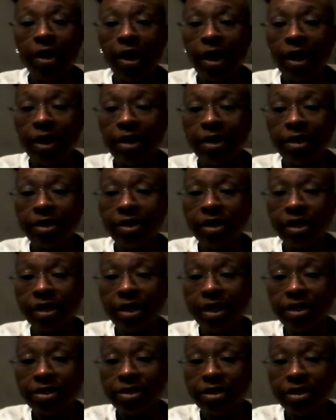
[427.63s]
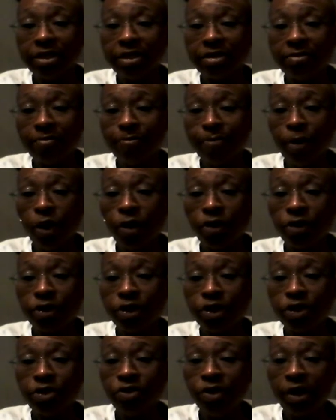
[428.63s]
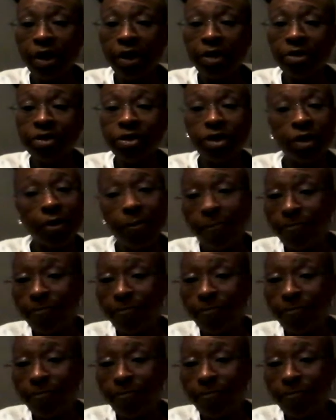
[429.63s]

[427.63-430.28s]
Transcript: and then there's the ball of the shoe here, so